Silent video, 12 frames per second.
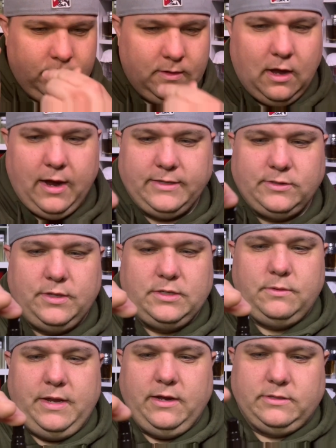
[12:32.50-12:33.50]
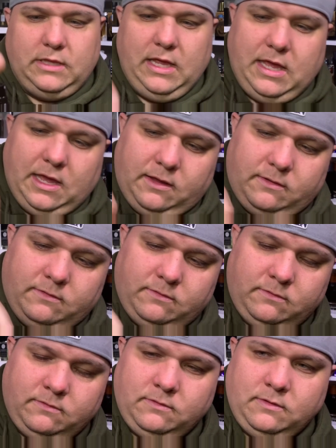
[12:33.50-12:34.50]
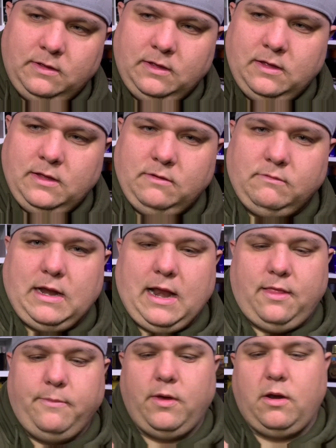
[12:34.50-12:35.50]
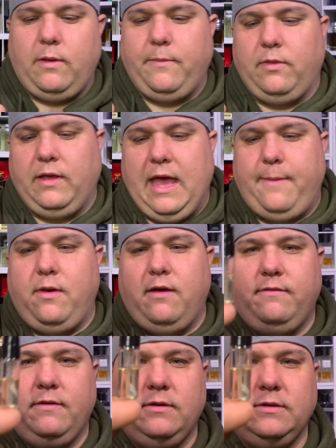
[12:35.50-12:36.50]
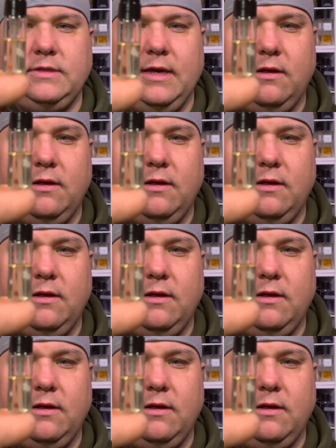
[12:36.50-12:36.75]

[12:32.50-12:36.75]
right, so this one here is leaking. Right out of the bottom, I pull the cap off. See how